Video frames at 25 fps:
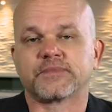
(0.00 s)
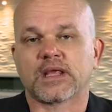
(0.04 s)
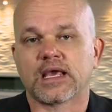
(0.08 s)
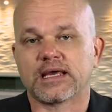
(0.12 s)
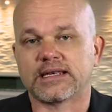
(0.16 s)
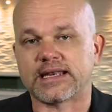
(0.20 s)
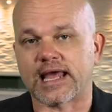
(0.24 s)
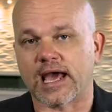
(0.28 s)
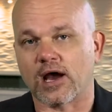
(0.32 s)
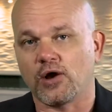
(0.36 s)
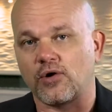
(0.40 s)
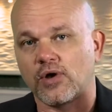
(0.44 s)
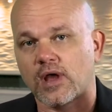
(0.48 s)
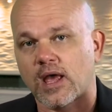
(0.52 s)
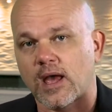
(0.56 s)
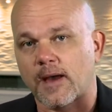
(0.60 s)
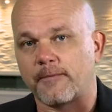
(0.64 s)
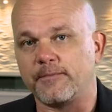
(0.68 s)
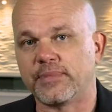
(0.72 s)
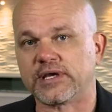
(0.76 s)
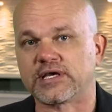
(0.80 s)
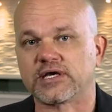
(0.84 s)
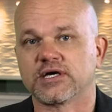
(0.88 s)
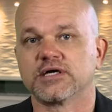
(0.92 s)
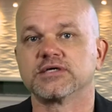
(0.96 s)
Now,
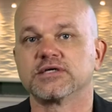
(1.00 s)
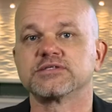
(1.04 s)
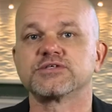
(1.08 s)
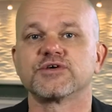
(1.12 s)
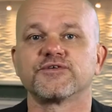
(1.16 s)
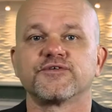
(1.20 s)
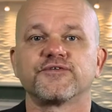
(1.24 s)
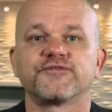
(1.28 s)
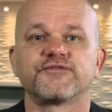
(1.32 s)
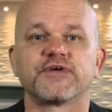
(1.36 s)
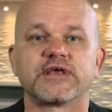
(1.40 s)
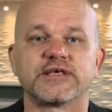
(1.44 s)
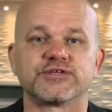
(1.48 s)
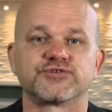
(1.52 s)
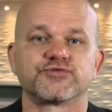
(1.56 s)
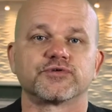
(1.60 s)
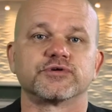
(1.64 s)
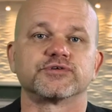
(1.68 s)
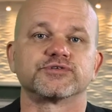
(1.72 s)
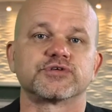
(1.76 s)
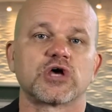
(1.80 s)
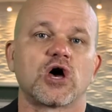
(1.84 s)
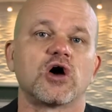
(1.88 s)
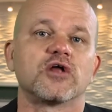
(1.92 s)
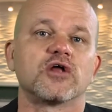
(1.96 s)
because of
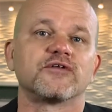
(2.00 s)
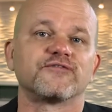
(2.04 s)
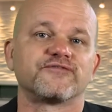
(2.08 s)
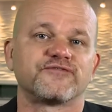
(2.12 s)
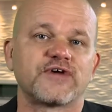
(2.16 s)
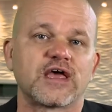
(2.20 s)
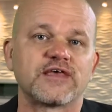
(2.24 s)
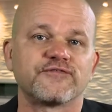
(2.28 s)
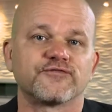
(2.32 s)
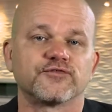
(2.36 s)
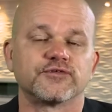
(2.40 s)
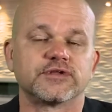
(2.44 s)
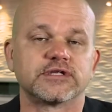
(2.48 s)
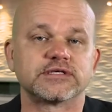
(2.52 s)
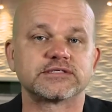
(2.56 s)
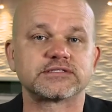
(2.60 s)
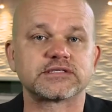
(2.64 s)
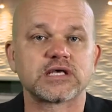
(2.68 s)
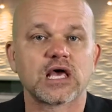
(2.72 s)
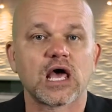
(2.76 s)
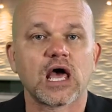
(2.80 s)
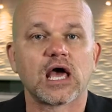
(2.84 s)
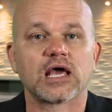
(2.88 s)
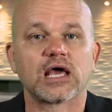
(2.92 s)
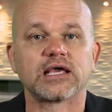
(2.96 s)
Israel's unfaithfulness,
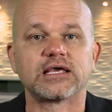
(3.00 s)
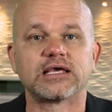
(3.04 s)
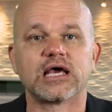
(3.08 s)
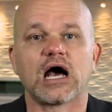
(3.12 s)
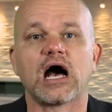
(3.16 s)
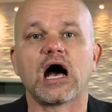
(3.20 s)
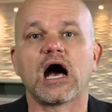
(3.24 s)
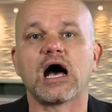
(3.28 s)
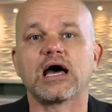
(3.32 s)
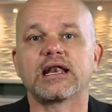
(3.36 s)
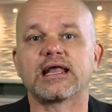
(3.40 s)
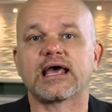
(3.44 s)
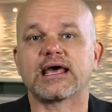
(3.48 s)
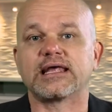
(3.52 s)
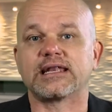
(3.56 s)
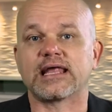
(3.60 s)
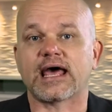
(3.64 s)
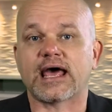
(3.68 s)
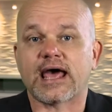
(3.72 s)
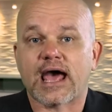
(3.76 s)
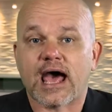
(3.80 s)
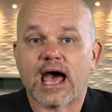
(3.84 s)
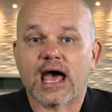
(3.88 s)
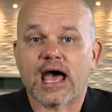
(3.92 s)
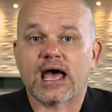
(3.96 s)
God had
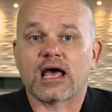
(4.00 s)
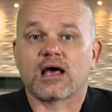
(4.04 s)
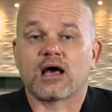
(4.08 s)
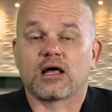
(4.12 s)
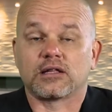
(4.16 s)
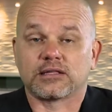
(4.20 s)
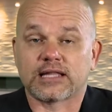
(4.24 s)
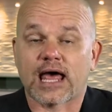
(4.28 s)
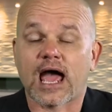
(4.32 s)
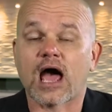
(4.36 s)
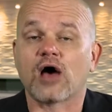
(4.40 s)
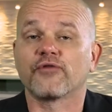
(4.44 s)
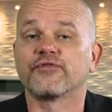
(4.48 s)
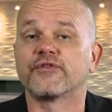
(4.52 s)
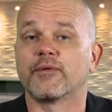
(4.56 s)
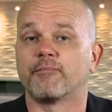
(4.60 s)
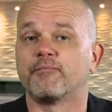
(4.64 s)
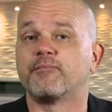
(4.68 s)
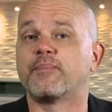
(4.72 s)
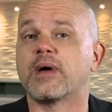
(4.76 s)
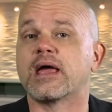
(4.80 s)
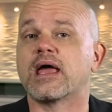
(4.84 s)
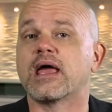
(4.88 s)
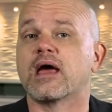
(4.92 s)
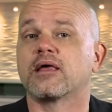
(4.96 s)
a- allowed the,
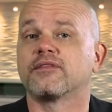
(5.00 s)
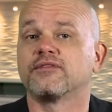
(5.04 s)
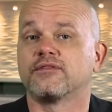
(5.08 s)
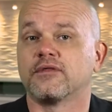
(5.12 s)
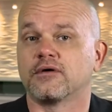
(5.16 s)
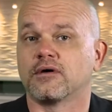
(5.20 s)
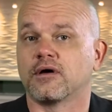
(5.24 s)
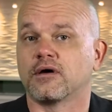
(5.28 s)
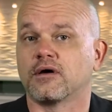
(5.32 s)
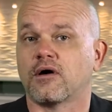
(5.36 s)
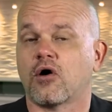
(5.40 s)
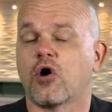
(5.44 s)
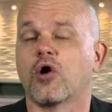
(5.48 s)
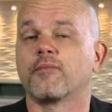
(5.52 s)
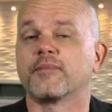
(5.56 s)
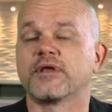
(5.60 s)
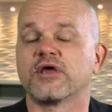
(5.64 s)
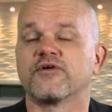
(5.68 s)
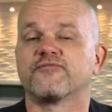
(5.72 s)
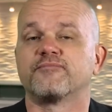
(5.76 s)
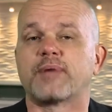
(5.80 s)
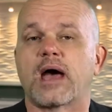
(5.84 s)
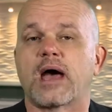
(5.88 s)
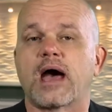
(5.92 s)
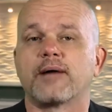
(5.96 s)
ba- the army
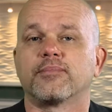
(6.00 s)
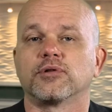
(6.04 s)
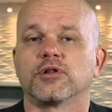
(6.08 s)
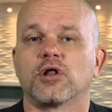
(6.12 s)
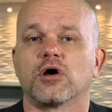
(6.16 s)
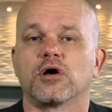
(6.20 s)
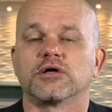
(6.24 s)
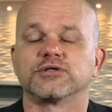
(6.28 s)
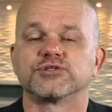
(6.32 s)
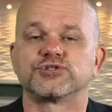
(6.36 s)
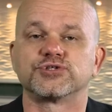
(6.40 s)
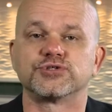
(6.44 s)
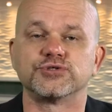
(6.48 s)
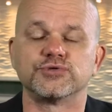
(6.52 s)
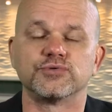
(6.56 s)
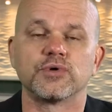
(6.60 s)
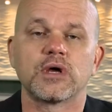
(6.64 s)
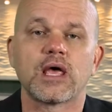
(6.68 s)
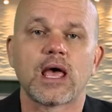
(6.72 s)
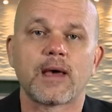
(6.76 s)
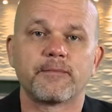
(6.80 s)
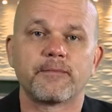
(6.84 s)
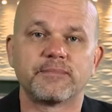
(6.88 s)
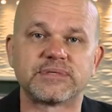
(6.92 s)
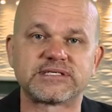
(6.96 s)
of Babylon to
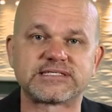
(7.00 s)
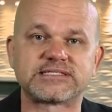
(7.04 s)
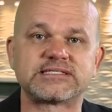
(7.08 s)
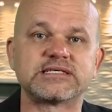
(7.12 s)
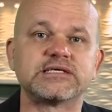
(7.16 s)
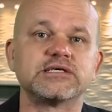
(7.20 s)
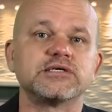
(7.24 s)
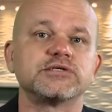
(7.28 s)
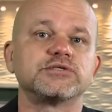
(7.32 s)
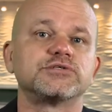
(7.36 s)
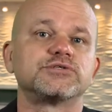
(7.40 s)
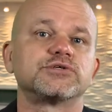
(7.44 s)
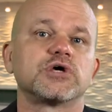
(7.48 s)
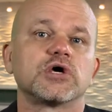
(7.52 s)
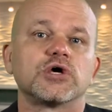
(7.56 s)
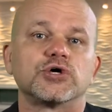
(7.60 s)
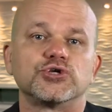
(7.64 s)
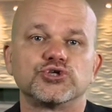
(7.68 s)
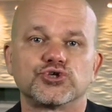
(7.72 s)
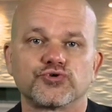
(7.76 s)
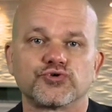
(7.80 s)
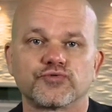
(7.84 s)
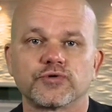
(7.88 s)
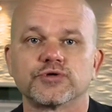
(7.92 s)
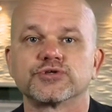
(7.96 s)
besiege
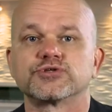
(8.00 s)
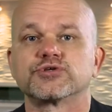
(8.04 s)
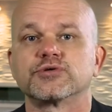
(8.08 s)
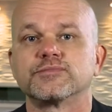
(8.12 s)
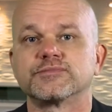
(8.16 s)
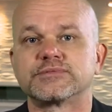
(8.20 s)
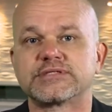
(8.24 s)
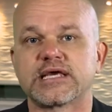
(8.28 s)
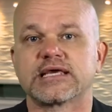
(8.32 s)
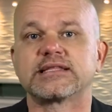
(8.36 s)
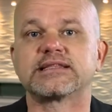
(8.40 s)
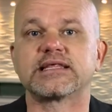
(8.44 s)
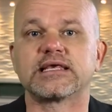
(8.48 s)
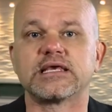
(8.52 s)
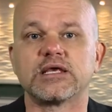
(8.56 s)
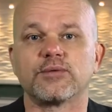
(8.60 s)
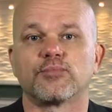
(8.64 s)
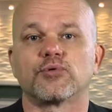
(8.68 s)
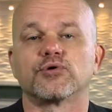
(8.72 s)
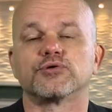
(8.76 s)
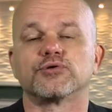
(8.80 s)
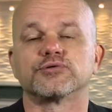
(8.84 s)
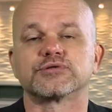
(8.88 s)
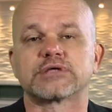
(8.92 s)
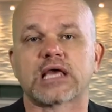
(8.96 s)
Jerusalem, take the
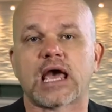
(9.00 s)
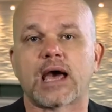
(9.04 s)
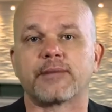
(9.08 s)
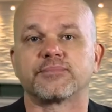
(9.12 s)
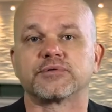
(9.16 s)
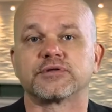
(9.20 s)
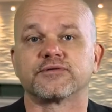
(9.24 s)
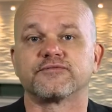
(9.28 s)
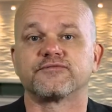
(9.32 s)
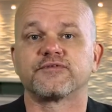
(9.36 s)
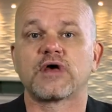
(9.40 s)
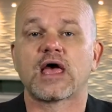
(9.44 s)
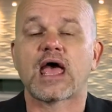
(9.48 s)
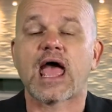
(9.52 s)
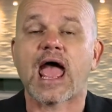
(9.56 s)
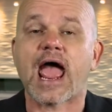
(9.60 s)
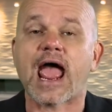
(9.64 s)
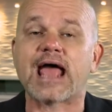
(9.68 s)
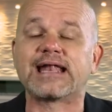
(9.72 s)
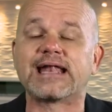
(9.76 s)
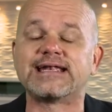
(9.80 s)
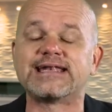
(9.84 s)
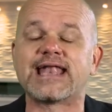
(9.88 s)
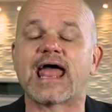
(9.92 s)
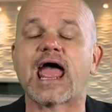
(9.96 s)
Hebrews captive,
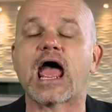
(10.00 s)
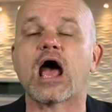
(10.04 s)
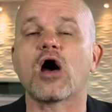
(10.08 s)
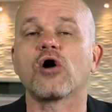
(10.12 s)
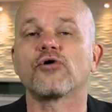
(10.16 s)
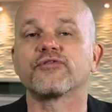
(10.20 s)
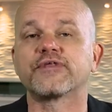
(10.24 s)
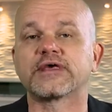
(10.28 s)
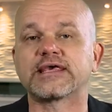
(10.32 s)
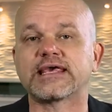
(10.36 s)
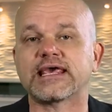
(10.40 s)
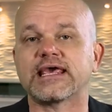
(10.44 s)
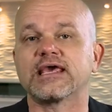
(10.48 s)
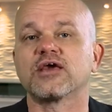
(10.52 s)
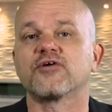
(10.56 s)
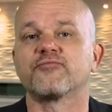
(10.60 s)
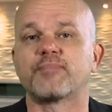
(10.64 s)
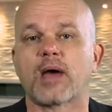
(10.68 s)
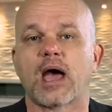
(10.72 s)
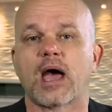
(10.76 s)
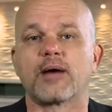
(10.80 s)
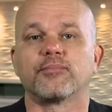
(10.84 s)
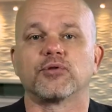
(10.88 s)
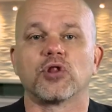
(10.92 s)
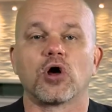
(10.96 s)
and now the king of
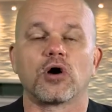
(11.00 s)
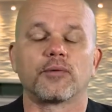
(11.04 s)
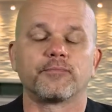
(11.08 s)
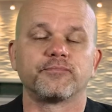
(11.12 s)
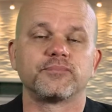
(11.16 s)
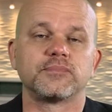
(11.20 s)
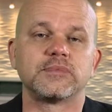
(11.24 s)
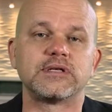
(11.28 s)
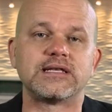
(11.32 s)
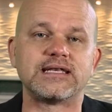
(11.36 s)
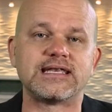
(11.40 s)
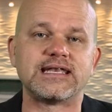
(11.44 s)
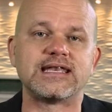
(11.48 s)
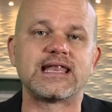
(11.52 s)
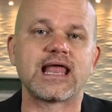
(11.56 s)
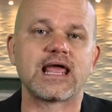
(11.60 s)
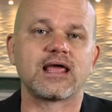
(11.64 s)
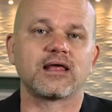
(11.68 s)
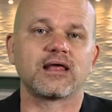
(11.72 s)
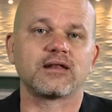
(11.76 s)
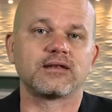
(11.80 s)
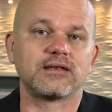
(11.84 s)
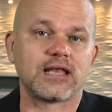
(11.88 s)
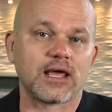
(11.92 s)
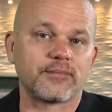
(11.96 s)
Babylon,
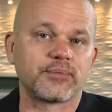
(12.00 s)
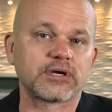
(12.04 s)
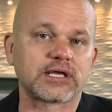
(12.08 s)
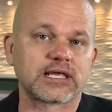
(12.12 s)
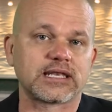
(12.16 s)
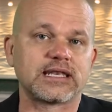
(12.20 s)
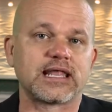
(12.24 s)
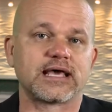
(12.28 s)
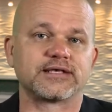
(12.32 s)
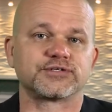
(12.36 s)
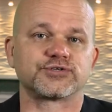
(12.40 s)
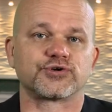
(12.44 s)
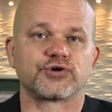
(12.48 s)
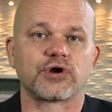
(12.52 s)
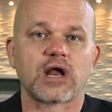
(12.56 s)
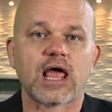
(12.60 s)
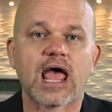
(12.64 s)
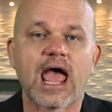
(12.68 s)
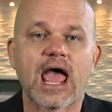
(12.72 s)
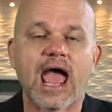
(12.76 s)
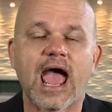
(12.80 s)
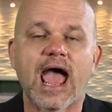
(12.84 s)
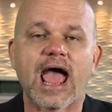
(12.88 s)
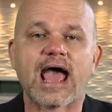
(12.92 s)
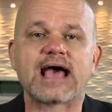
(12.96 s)
ne- Nebuchadnezzar,
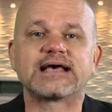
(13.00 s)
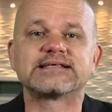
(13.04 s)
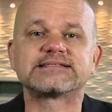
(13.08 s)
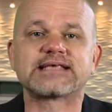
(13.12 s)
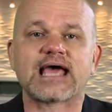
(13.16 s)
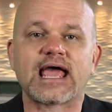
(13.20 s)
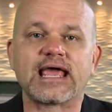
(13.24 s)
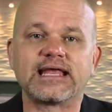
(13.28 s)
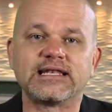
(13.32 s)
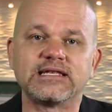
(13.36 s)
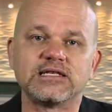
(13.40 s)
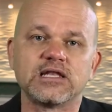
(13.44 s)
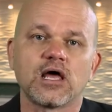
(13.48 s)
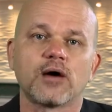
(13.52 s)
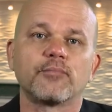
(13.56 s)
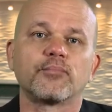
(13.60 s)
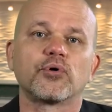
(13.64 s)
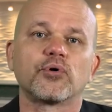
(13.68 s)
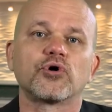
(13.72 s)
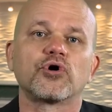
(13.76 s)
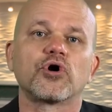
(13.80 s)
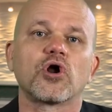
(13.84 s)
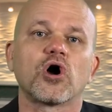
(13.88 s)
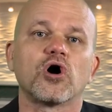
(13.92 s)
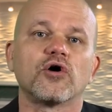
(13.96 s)
has a
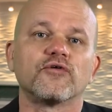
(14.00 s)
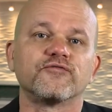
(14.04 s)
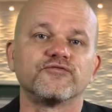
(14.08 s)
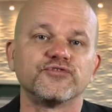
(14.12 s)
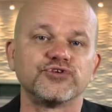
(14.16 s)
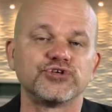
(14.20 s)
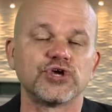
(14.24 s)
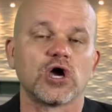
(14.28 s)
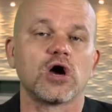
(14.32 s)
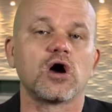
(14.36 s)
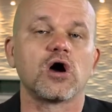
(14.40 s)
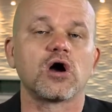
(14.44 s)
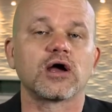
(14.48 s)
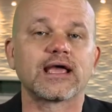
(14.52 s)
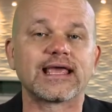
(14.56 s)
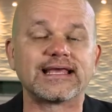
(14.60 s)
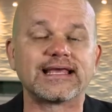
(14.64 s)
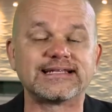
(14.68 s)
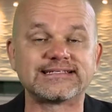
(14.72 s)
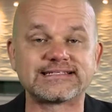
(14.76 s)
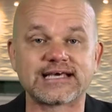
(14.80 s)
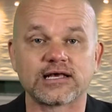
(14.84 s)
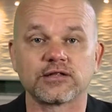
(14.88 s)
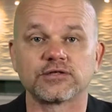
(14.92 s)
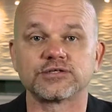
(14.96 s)
number of young,
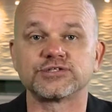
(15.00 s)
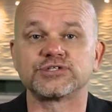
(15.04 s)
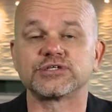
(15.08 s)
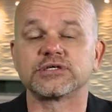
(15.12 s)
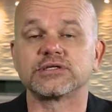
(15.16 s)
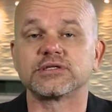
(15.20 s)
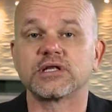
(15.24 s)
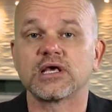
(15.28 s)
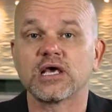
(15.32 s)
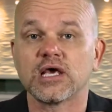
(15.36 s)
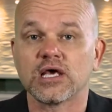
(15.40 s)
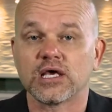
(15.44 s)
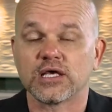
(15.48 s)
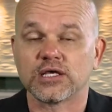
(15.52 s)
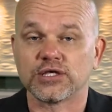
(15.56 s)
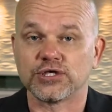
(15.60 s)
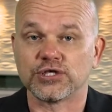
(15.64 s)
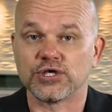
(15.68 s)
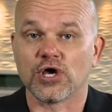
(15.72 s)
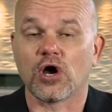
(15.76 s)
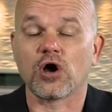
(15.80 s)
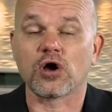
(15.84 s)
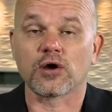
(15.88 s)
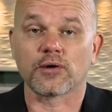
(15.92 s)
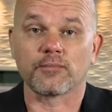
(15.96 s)
intelligent
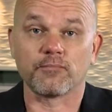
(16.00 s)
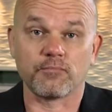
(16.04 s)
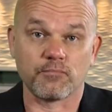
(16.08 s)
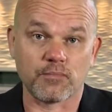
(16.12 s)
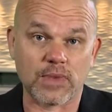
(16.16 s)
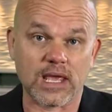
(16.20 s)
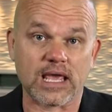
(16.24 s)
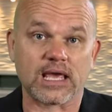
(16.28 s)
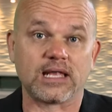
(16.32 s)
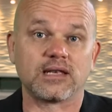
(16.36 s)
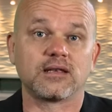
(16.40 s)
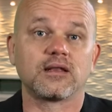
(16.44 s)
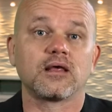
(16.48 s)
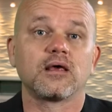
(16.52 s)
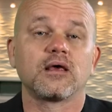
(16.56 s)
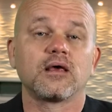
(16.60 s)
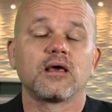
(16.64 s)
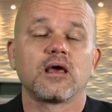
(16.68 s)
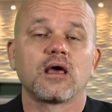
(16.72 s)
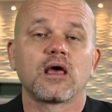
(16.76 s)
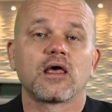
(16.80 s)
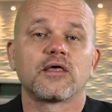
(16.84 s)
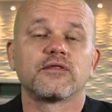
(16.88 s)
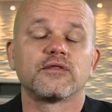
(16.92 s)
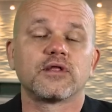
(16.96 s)
young men
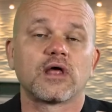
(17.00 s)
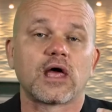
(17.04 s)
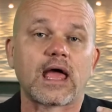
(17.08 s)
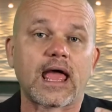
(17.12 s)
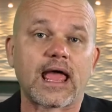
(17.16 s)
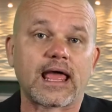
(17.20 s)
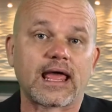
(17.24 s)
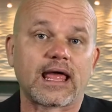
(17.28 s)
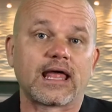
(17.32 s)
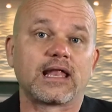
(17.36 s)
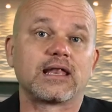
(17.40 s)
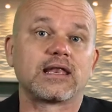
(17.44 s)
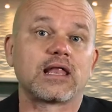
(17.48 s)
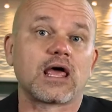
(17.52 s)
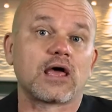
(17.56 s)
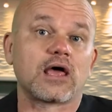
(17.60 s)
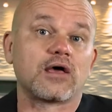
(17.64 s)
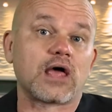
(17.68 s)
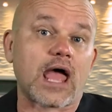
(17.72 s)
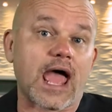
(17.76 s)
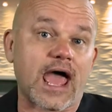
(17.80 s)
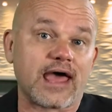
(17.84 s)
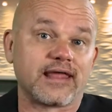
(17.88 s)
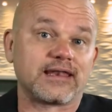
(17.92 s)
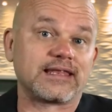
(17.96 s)
and
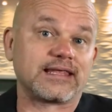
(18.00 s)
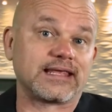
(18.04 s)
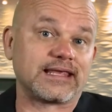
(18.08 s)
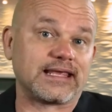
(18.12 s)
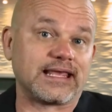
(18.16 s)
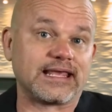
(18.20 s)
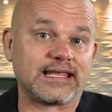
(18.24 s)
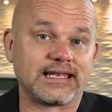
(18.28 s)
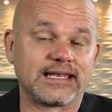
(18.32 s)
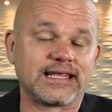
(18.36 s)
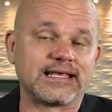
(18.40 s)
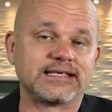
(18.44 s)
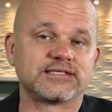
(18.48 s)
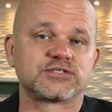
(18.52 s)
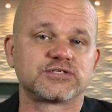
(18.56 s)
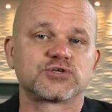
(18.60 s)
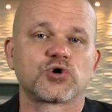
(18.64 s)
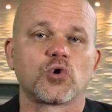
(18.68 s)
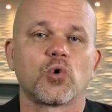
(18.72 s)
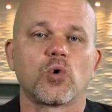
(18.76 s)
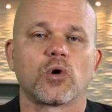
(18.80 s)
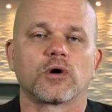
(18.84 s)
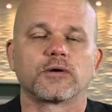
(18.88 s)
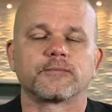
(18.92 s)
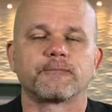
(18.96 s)
at, in his
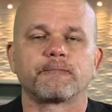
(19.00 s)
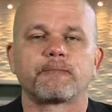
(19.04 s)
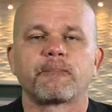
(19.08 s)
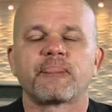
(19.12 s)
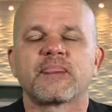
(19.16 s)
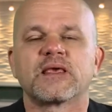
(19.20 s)
court.